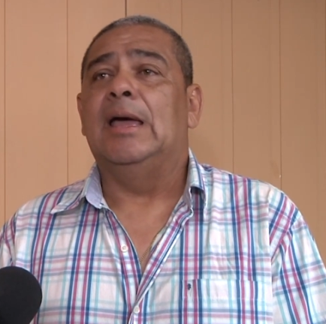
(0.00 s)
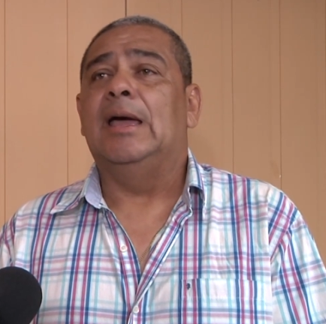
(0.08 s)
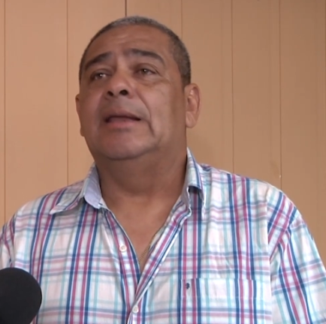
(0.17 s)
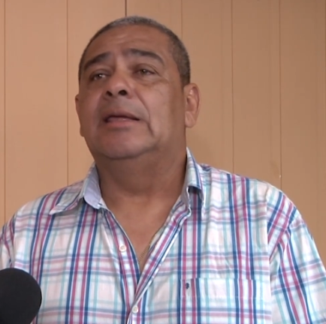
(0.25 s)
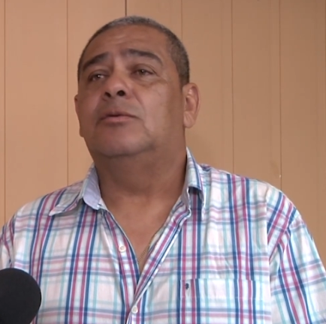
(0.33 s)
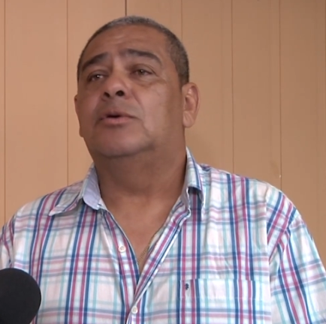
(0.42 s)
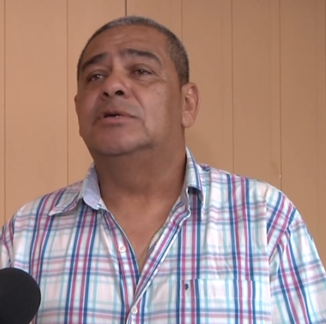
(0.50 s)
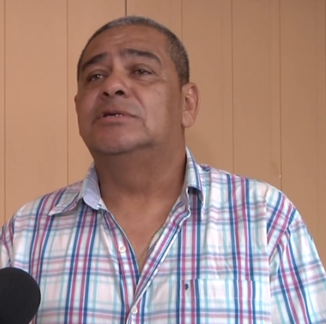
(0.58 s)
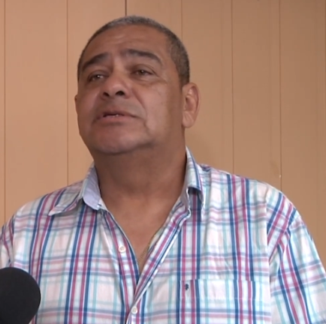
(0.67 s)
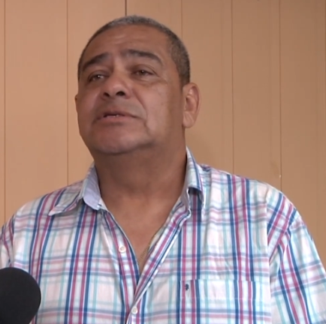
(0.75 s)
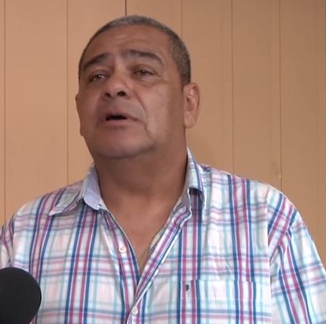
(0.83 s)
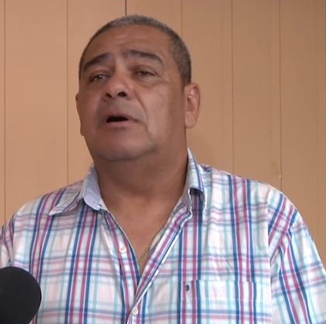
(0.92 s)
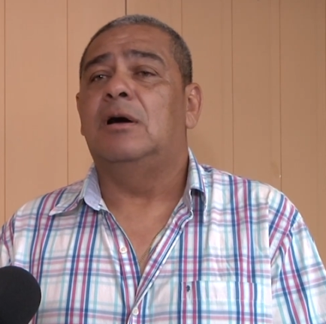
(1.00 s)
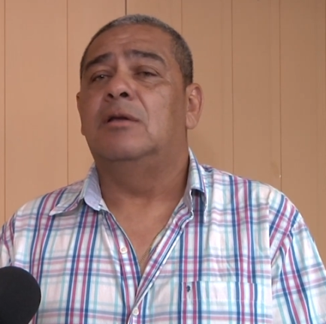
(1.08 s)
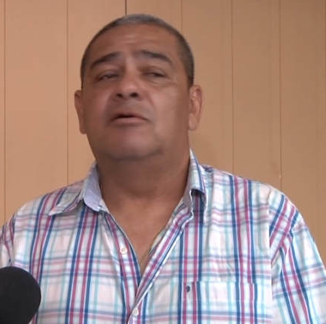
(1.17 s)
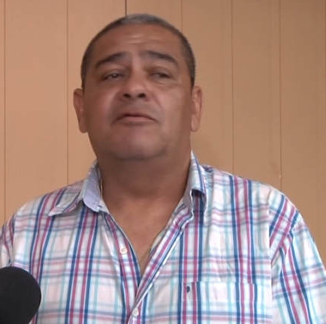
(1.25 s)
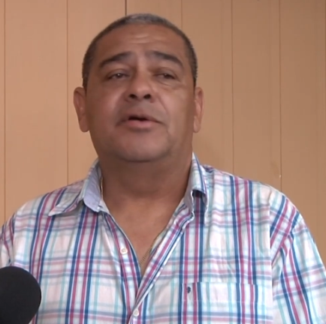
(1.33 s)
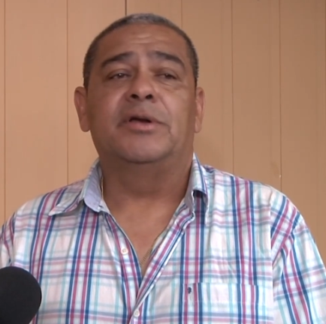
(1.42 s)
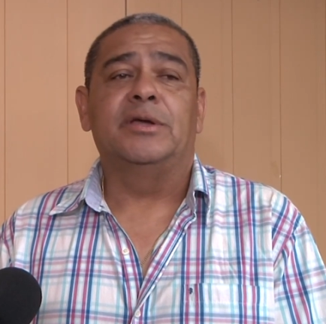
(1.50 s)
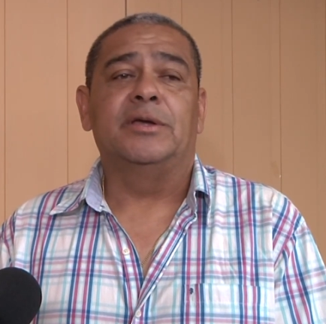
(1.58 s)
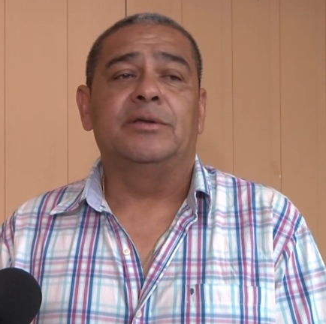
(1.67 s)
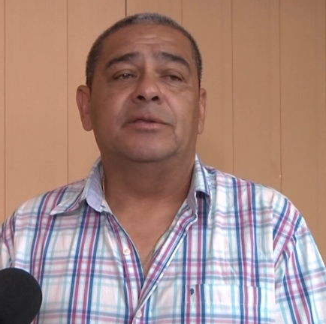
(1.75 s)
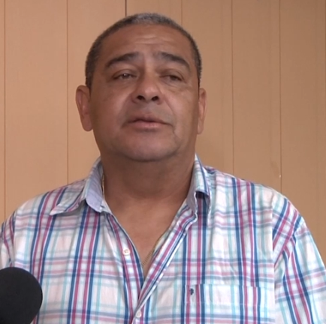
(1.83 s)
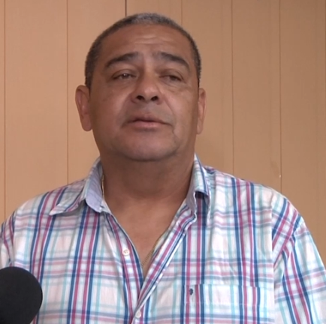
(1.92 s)
And it was all over
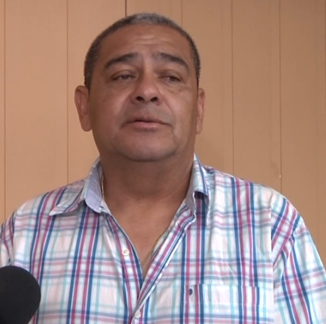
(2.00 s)
the